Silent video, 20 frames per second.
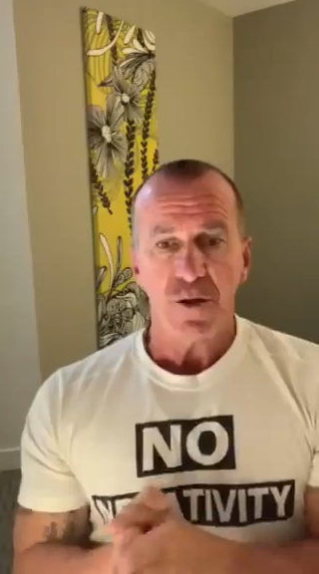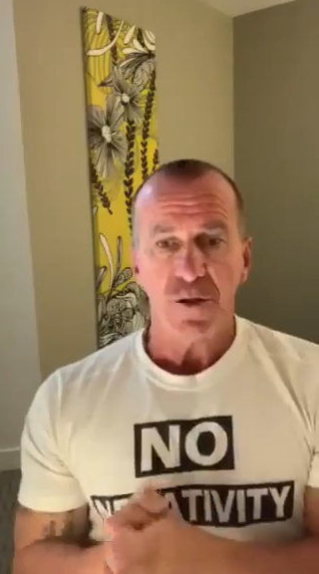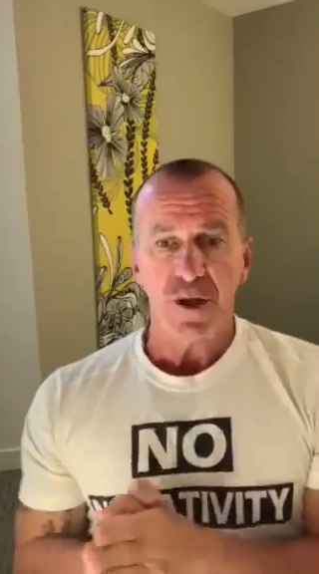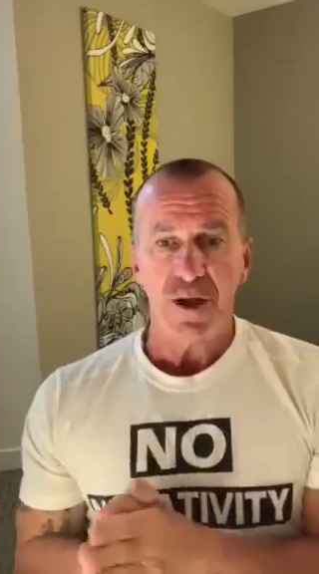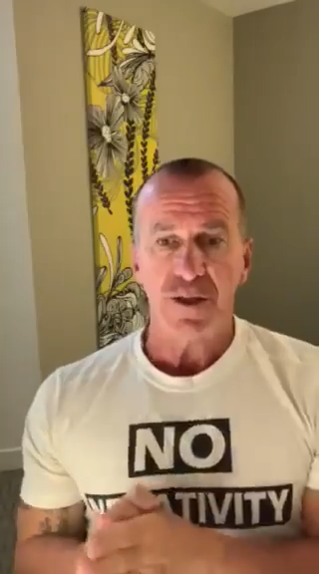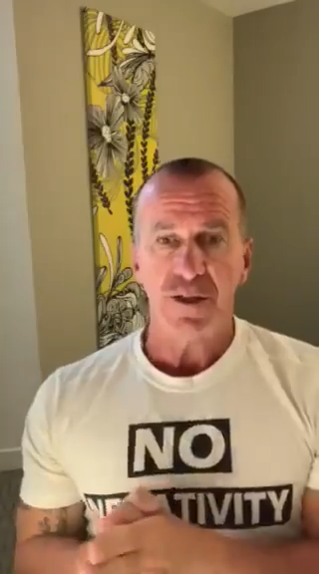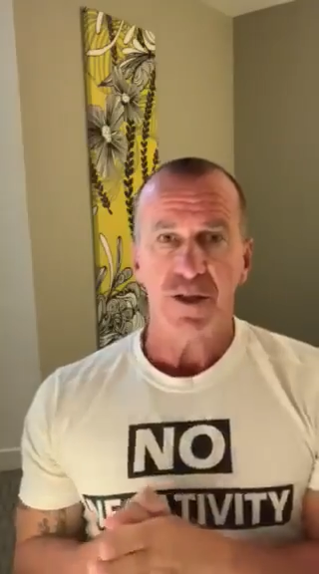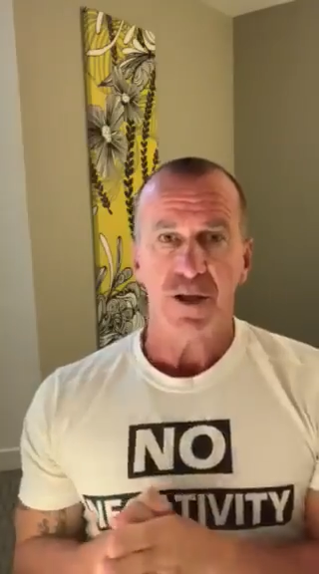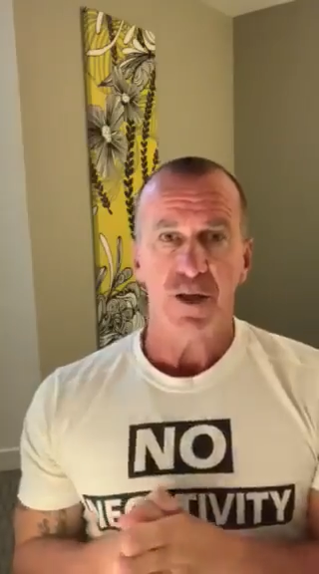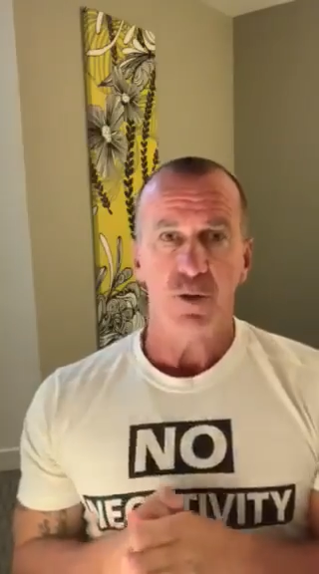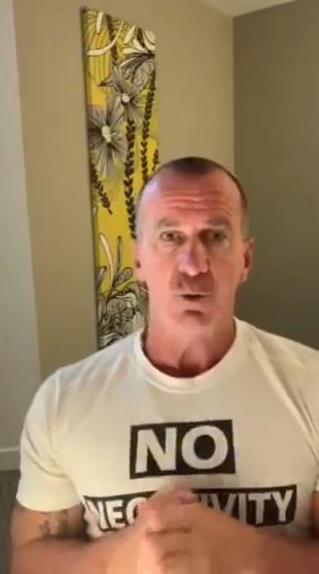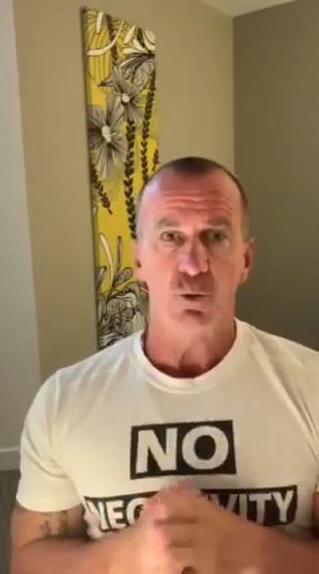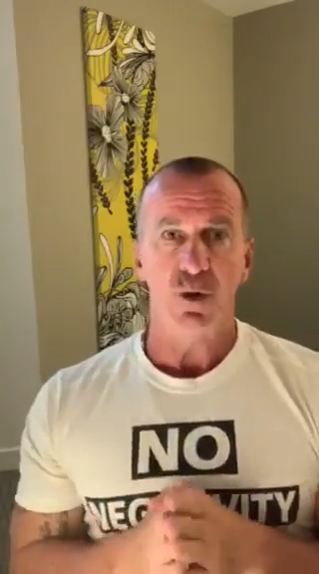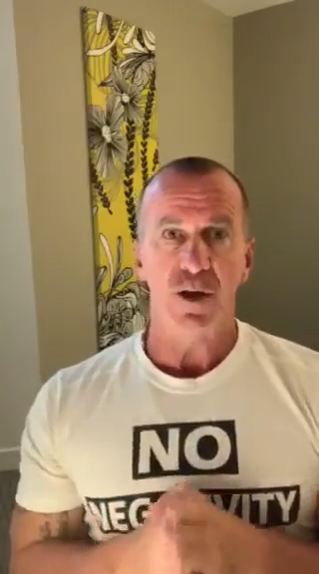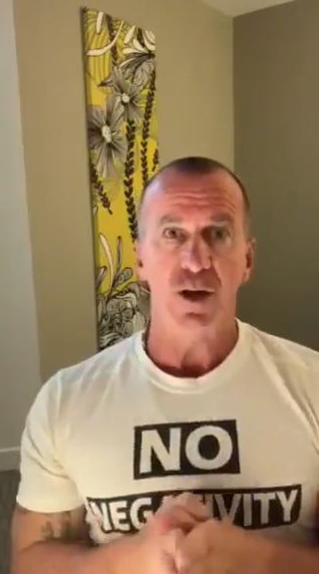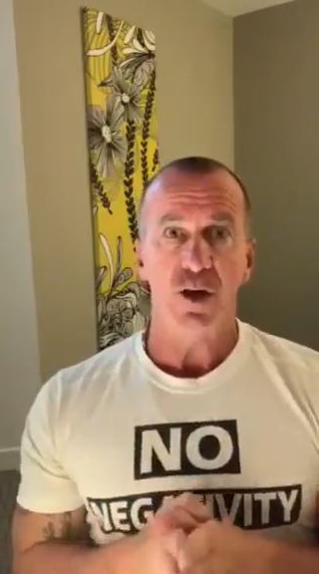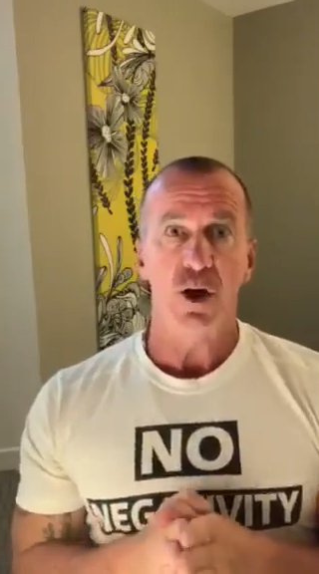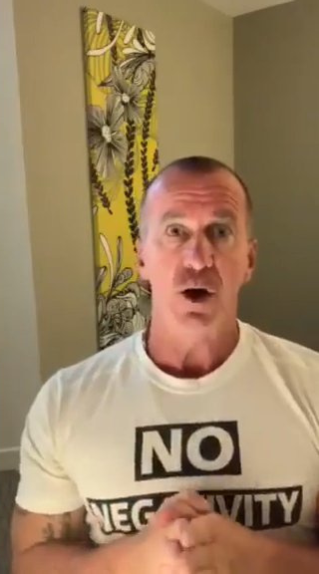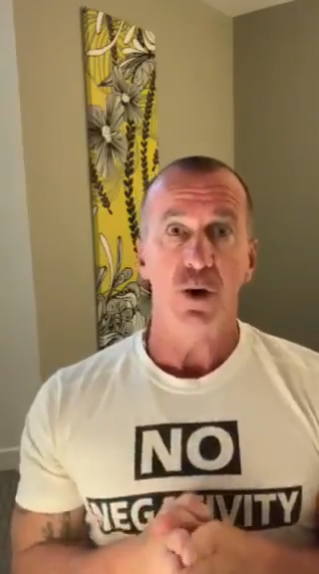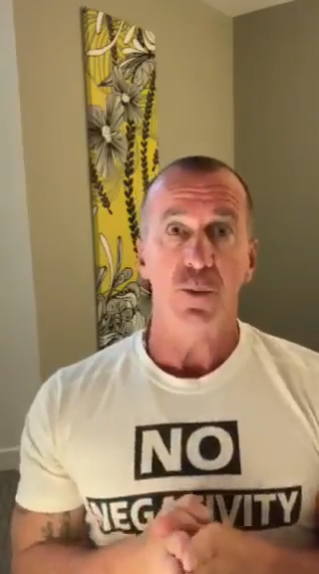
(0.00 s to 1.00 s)
of the things that can
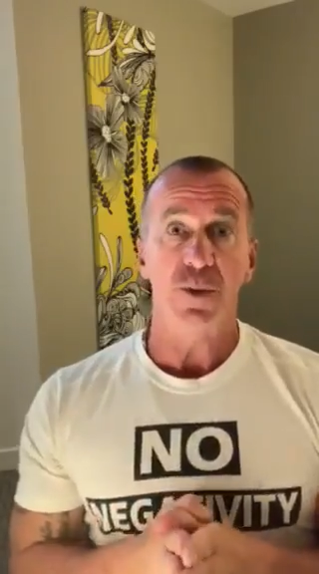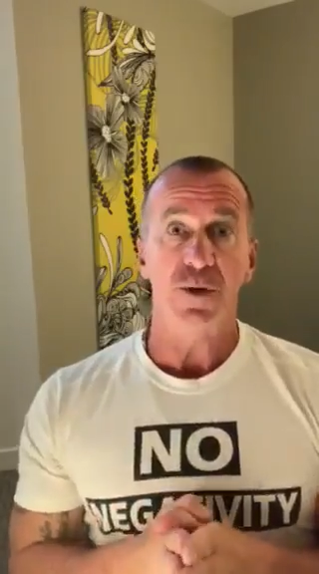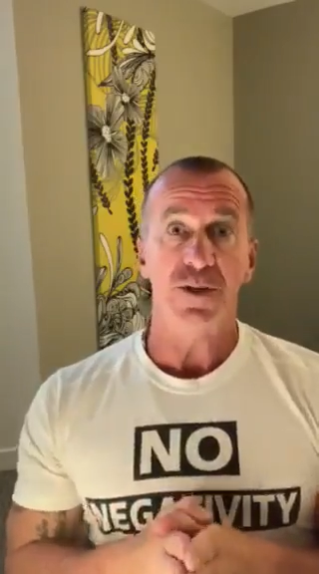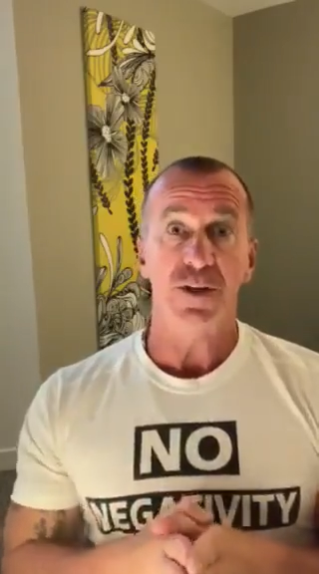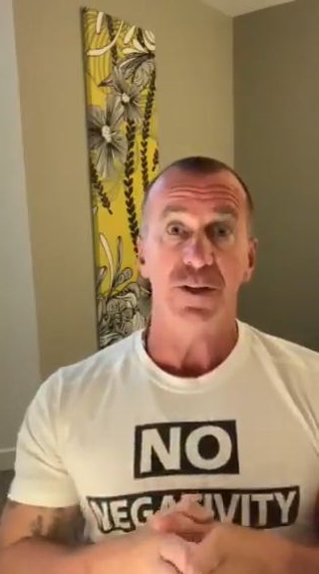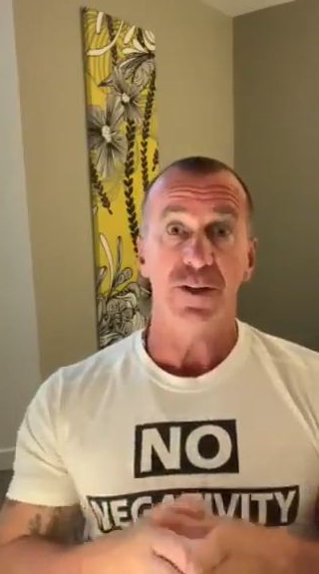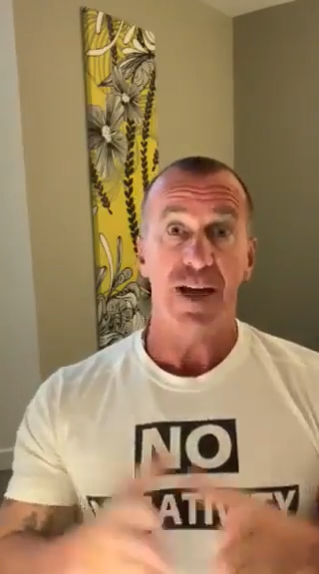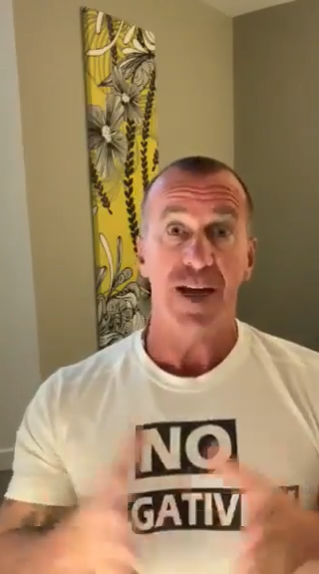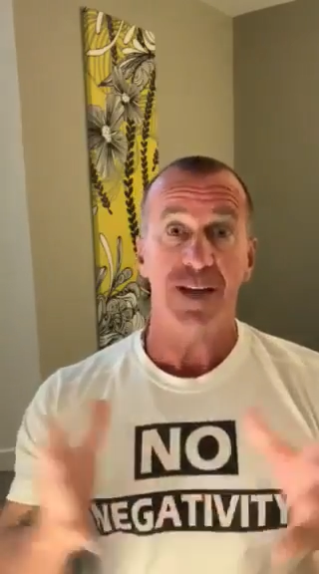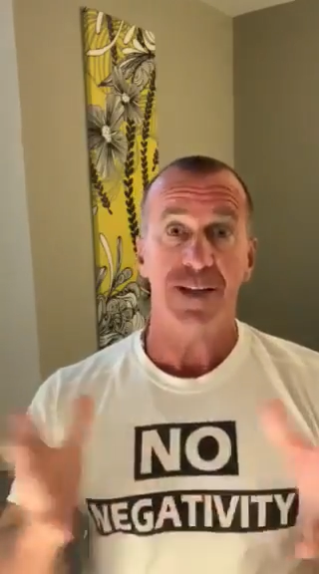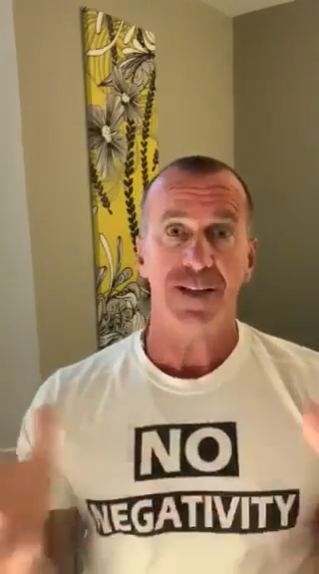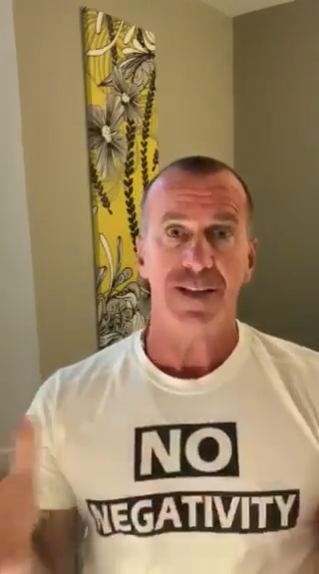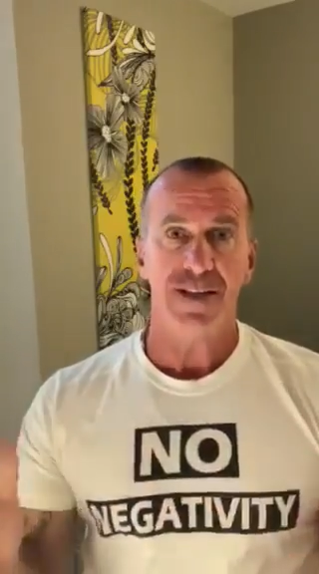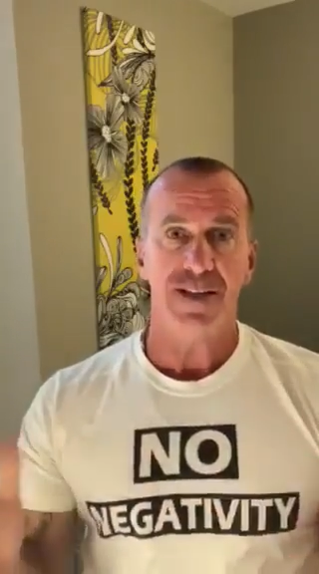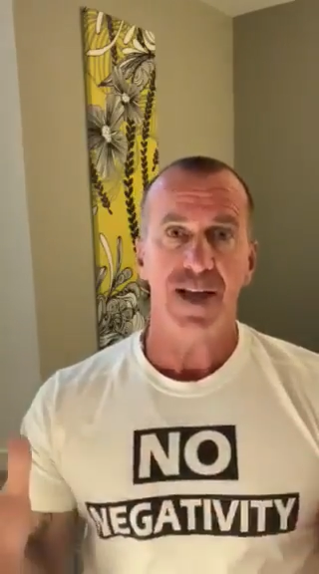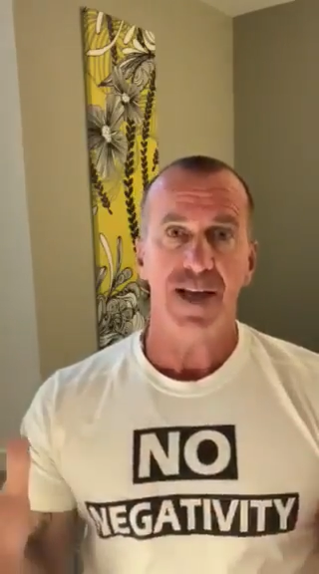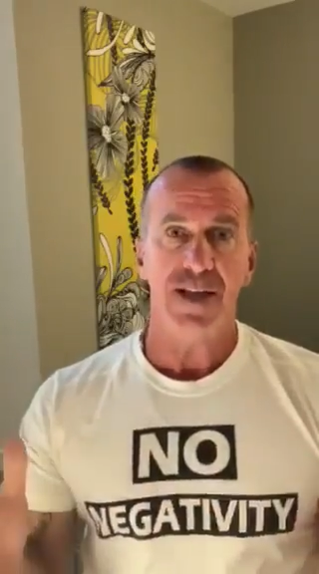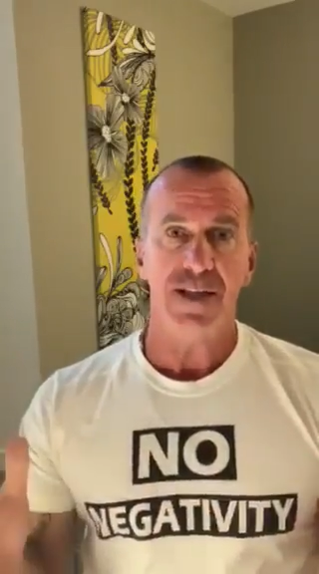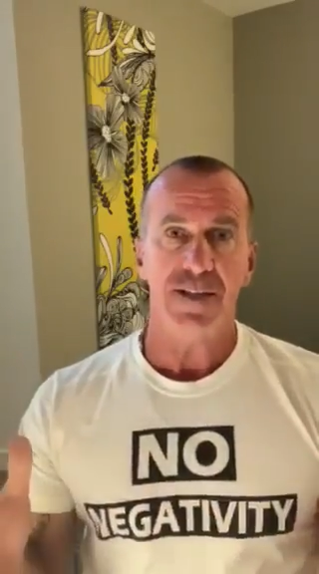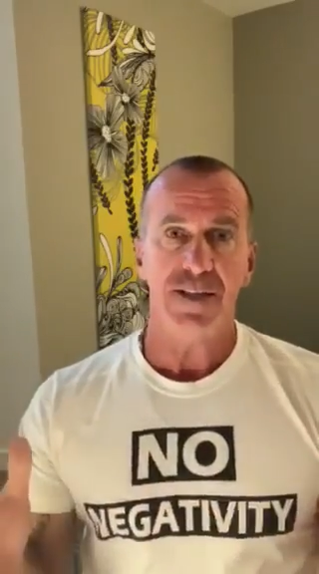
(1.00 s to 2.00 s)
really help us is our
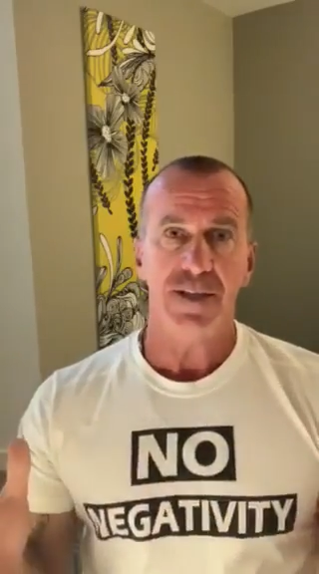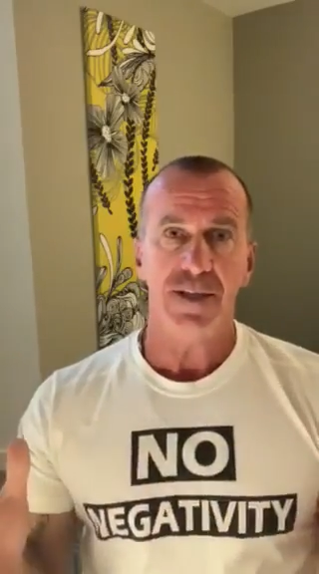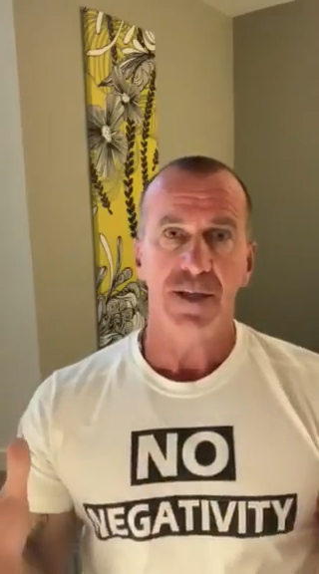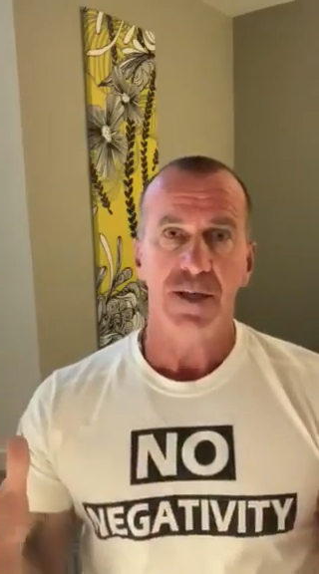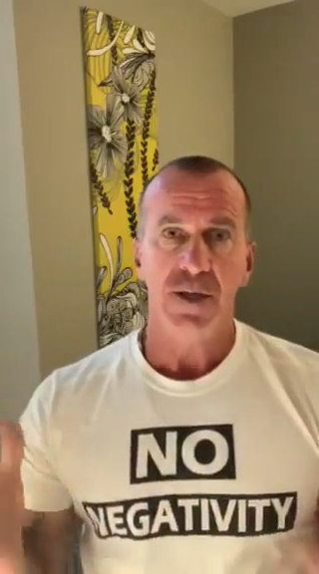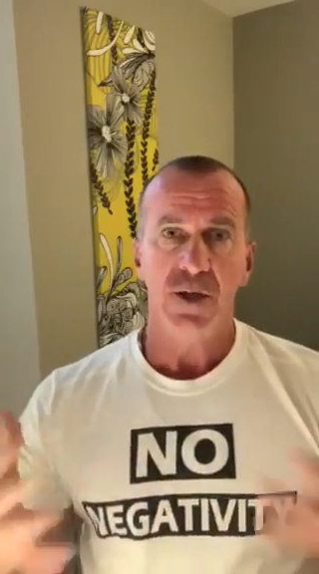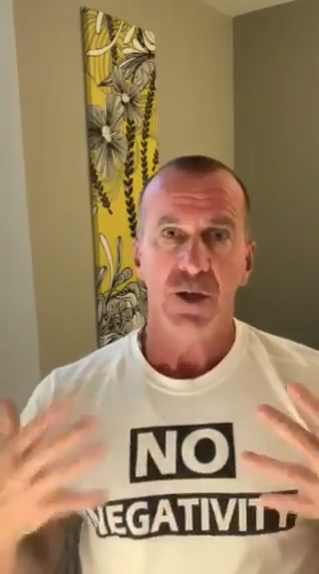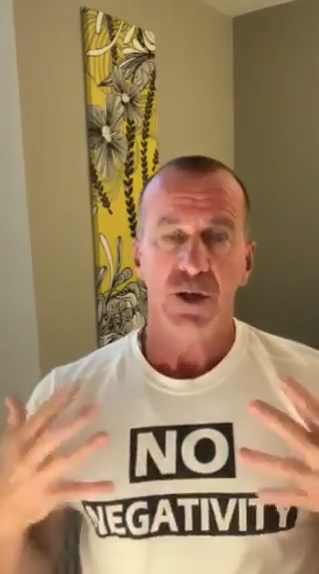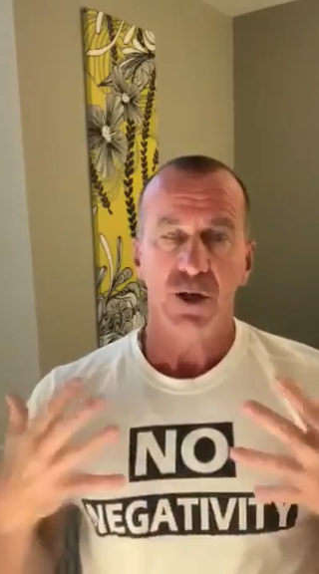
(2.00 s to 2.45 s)
states